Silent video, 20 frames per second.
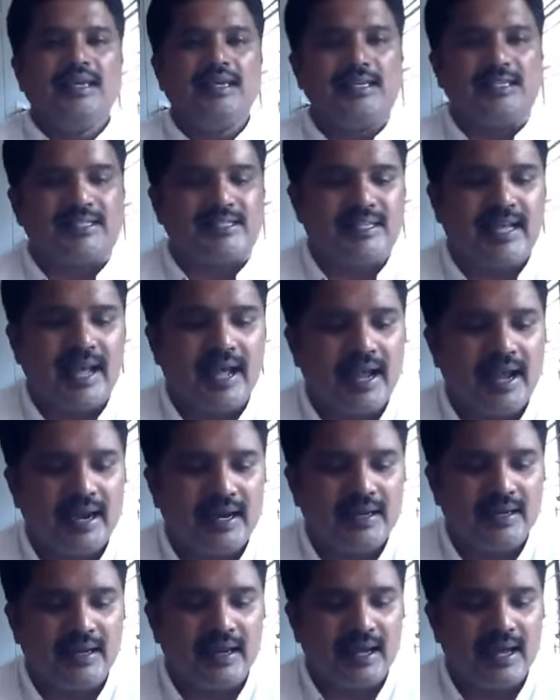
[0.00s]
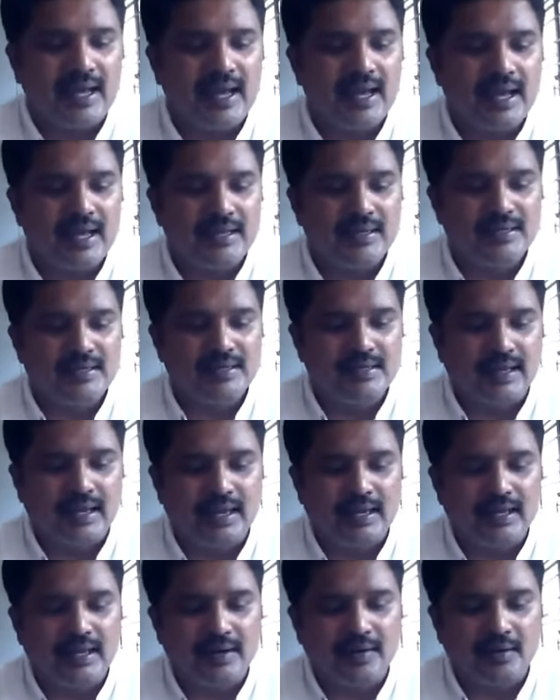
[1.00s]
He's sad and
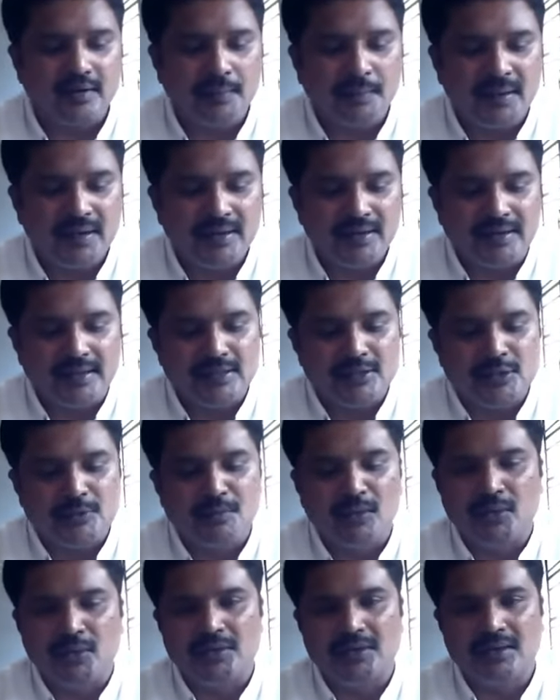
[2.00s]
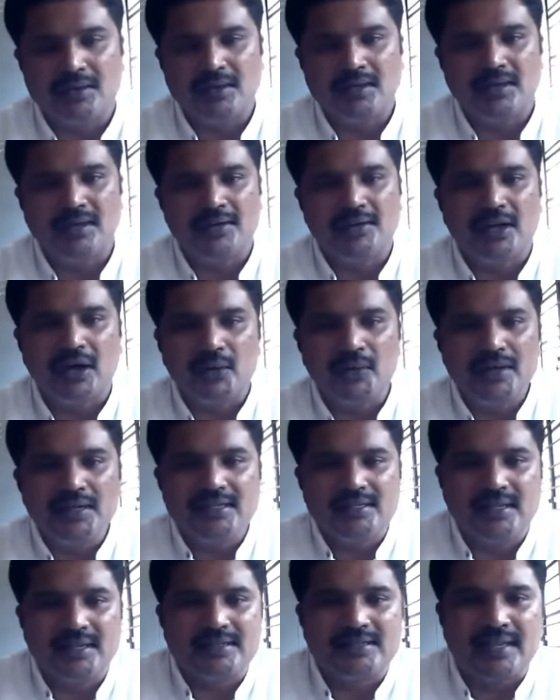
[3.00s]
in a repentance mode. Now he
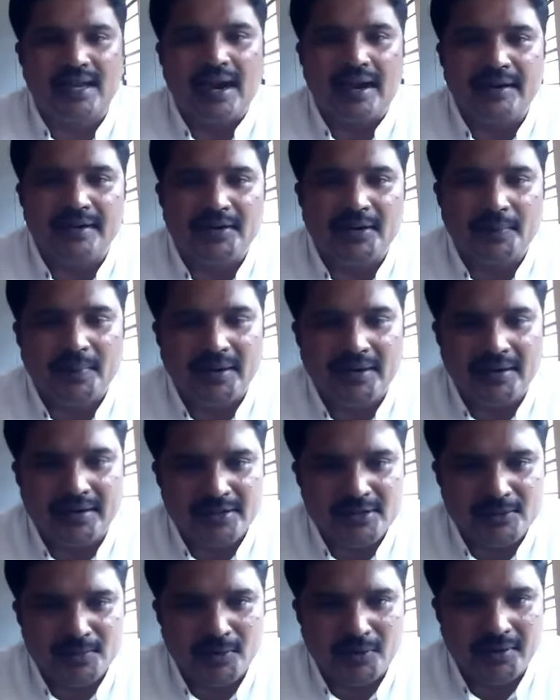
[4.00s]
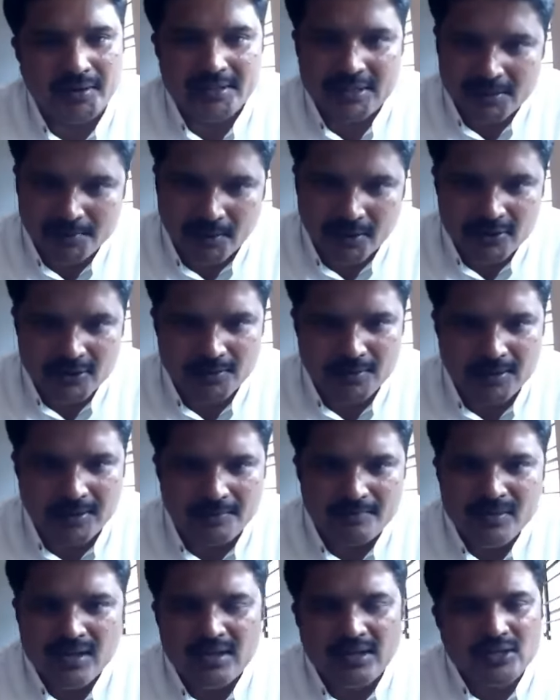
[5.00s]
is in a sad and repentance mode. Is it
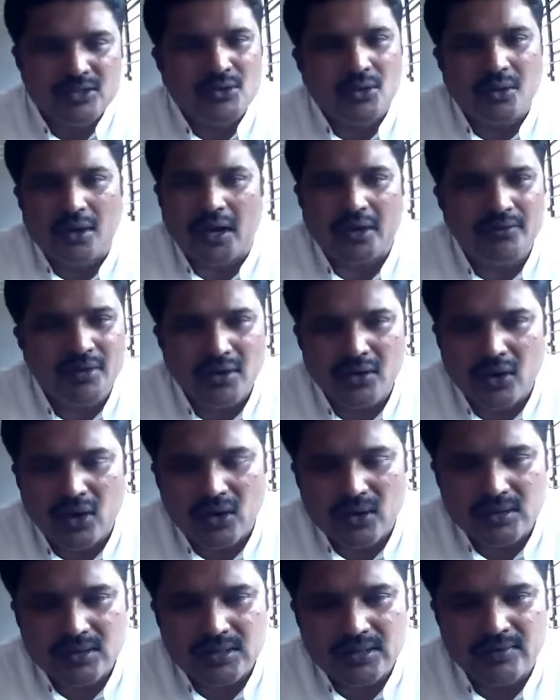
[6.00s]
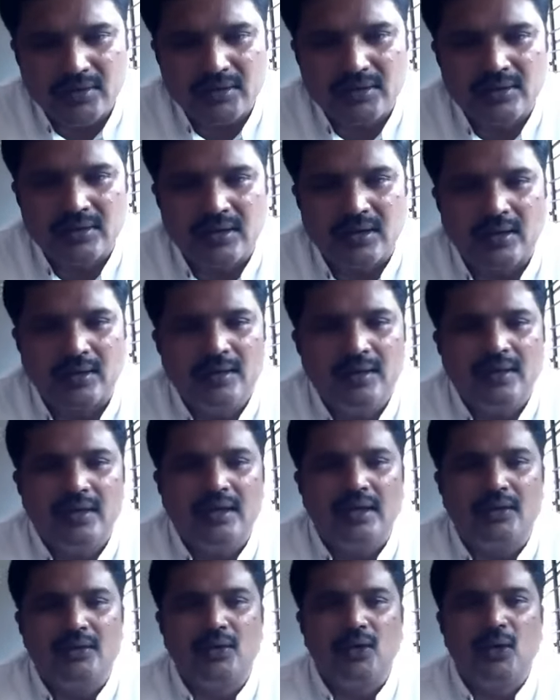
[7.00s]
possible? So are we not even
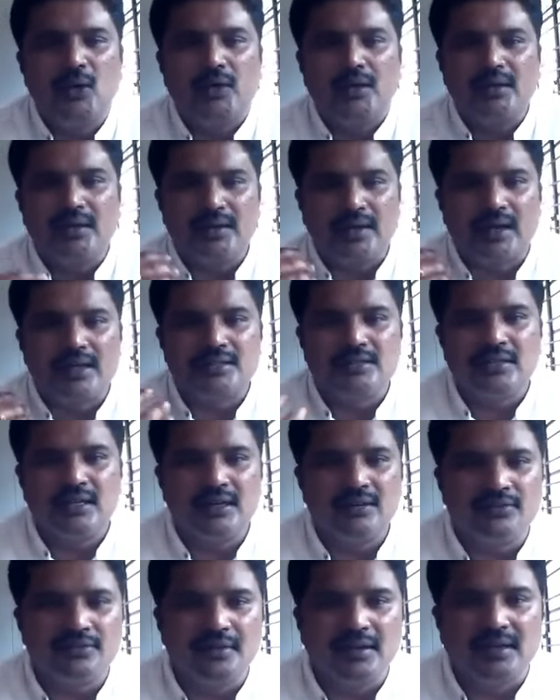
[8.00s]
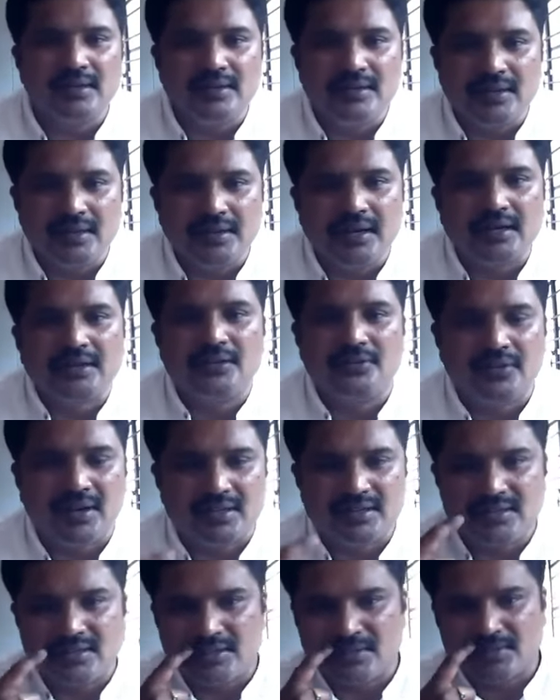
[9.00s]
looking at ourselves in the Dr.
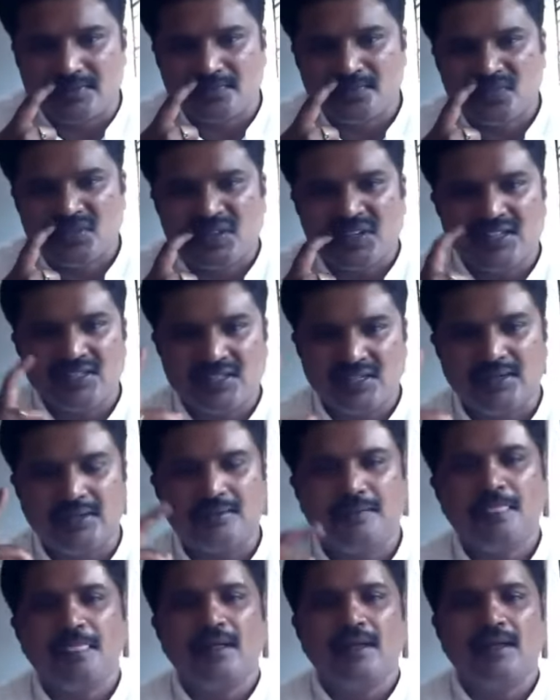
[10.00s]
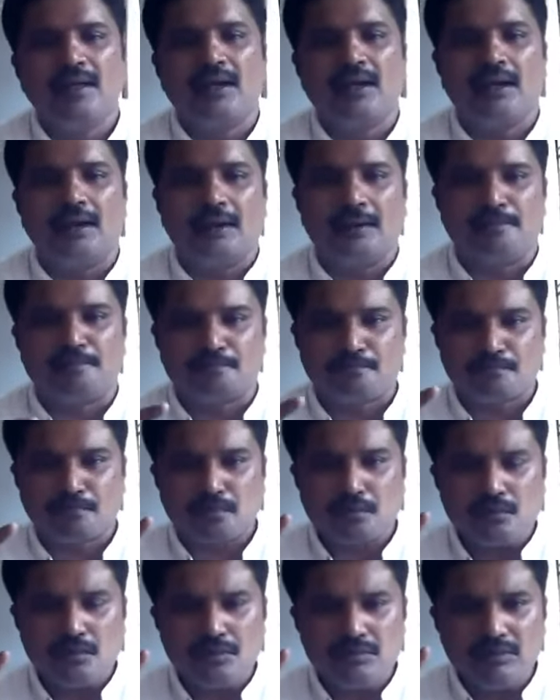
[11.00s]
Faustus? See, there
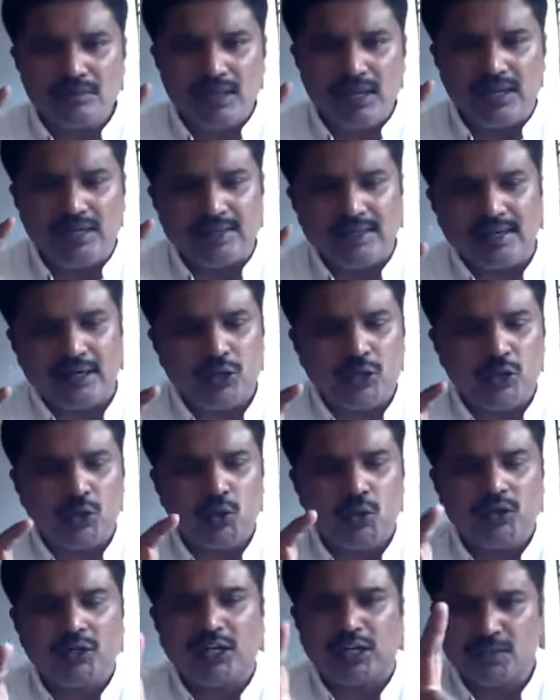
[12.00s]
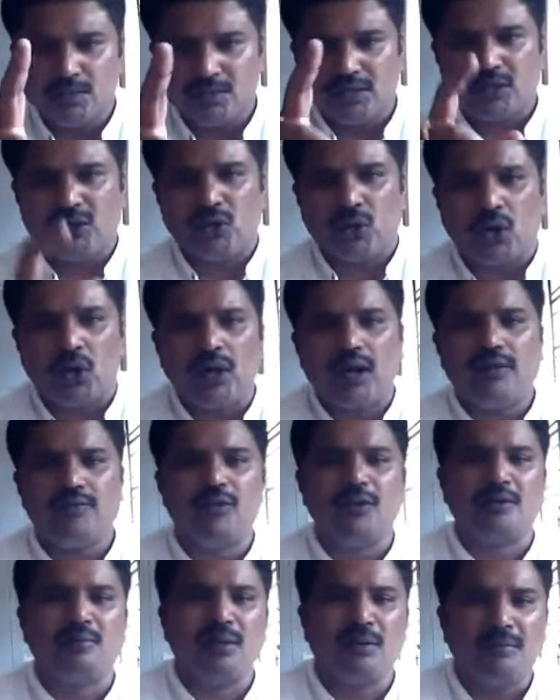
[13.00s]
are 2 terms that you all
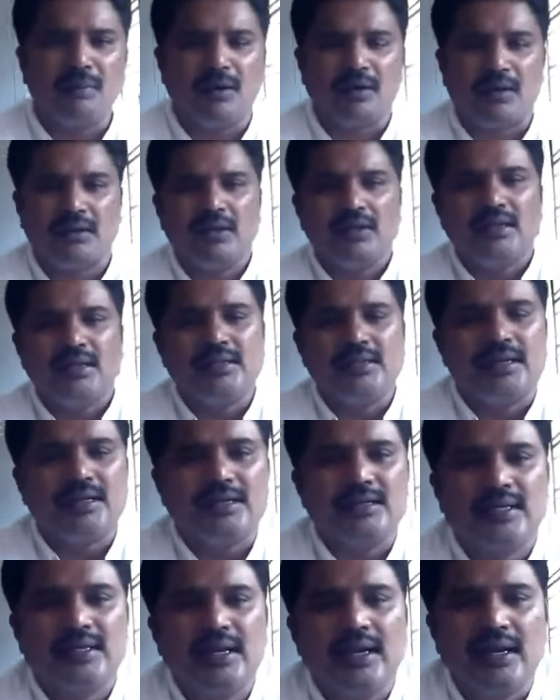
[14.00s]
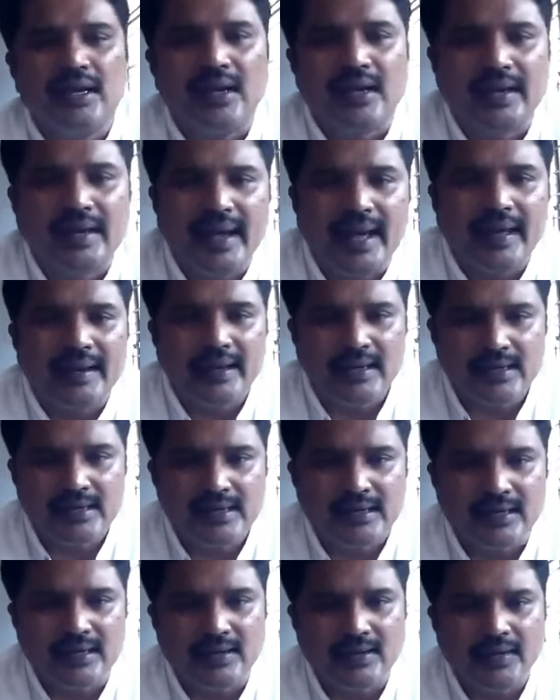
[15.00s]
have to remember. That is
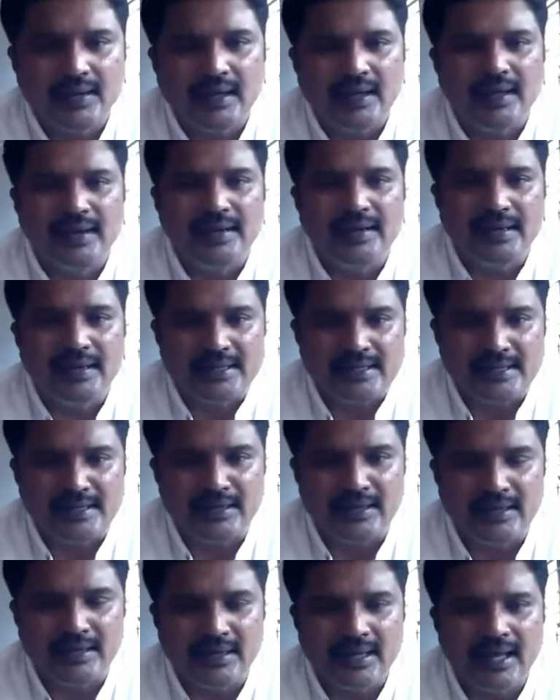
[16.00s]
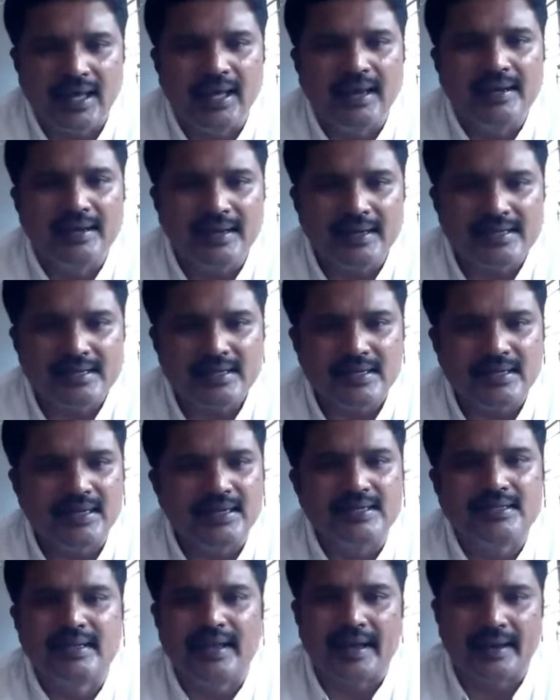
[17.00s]
character in destiny and
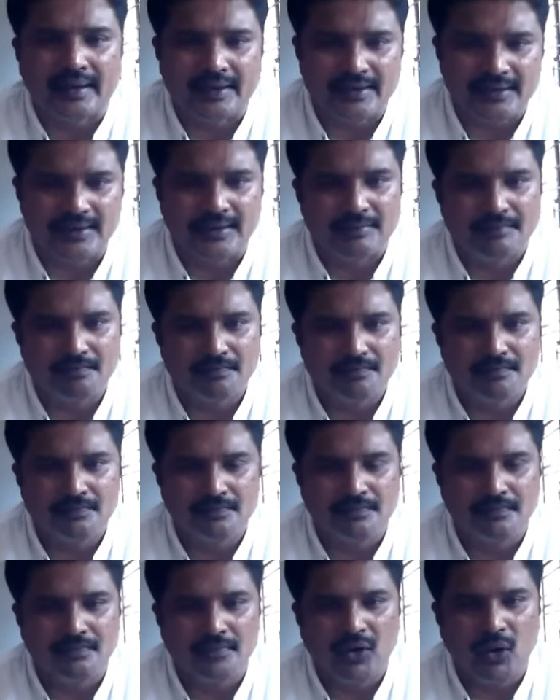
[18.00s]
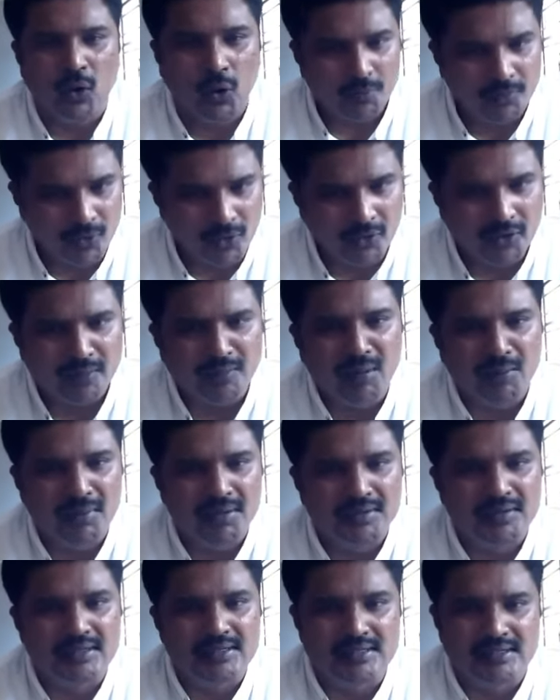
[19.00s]
destiny is character. Hope you
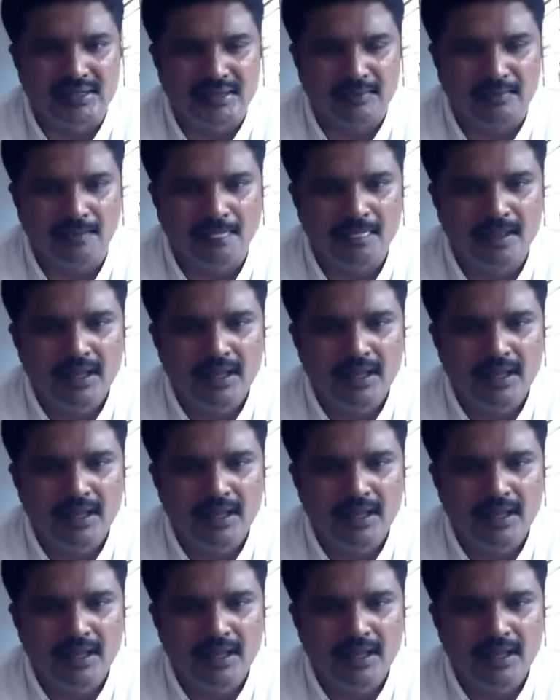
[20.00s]
remember these terms.